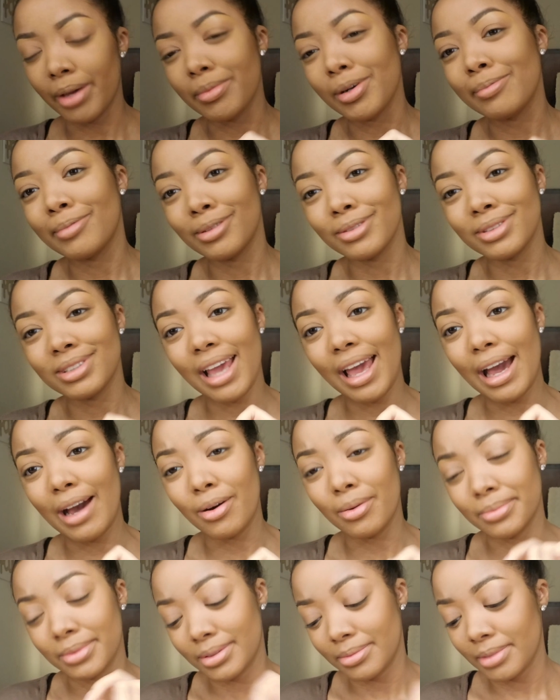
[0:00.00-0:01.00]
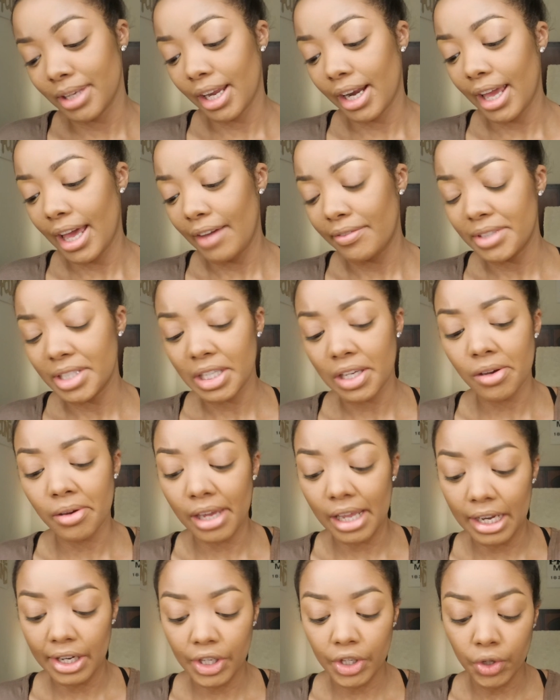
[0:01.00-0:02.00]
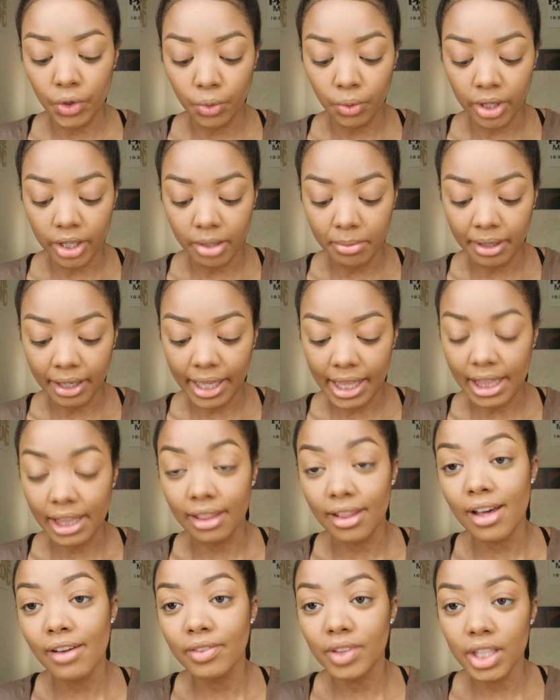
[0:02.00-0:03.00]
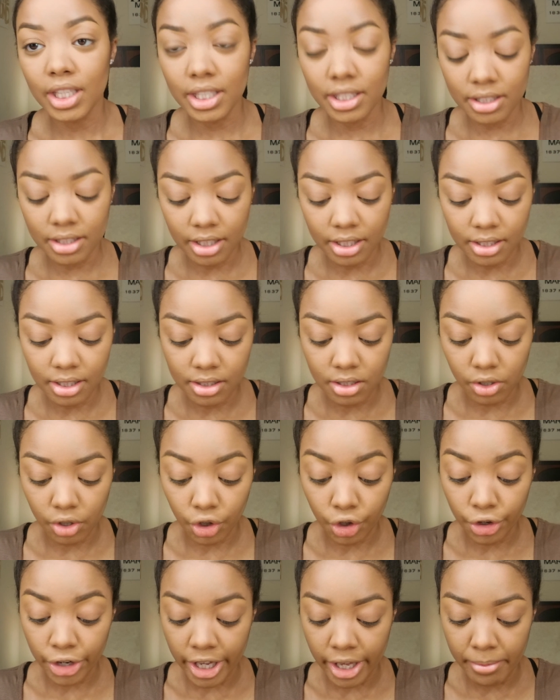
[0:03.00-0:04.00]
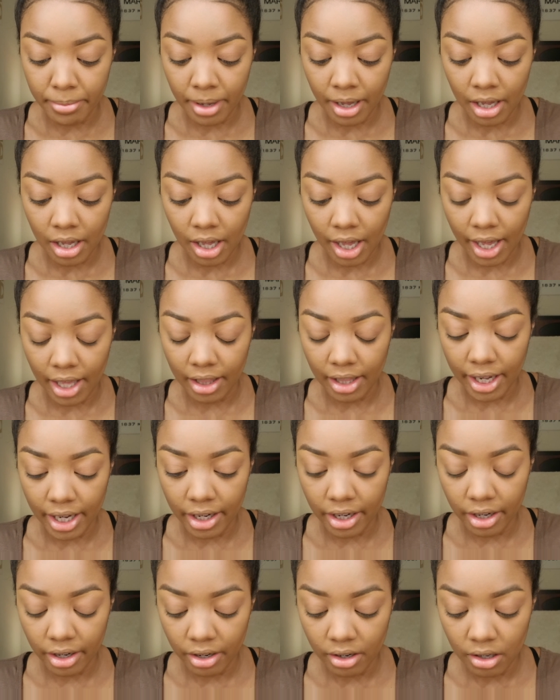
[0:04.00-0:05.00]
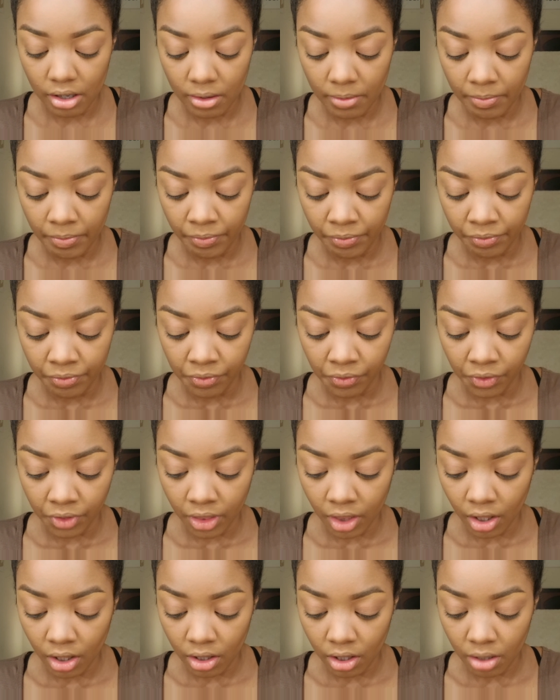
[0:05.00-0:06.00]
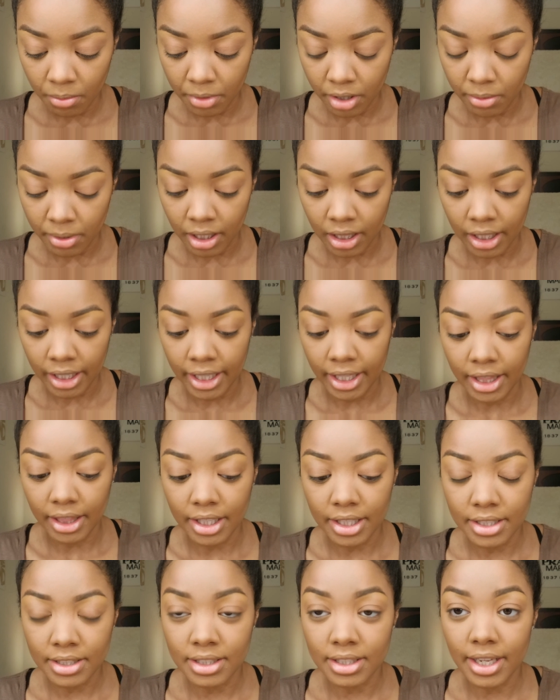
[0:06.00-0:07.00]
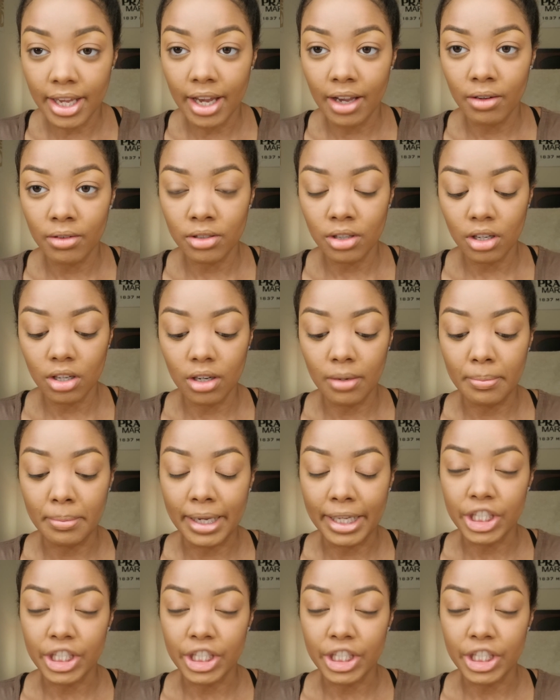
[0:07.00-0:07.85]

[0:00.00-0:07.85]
almost out, so I'm going to have to go get a new one. But I love this. This is a cream highlighter. I'm going to be laying this down on my